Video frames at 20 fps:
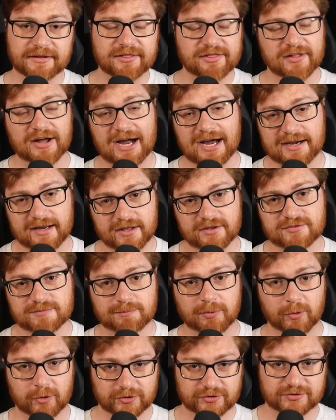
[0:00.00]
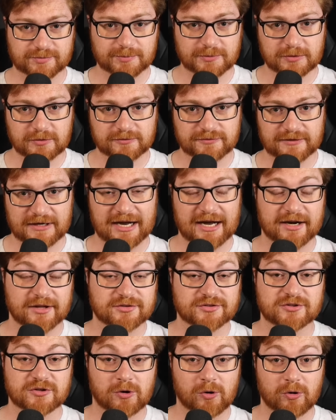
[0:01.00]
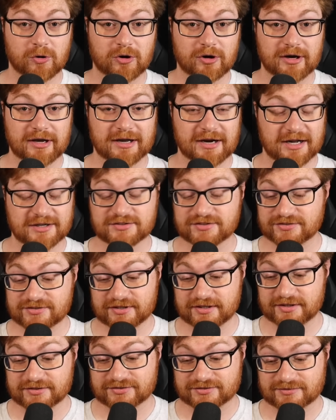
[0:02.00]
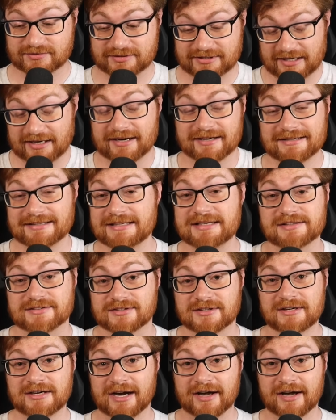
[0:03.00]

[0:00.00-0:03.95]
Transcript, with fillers: that is port spoof at its core and i just think it's kind of neat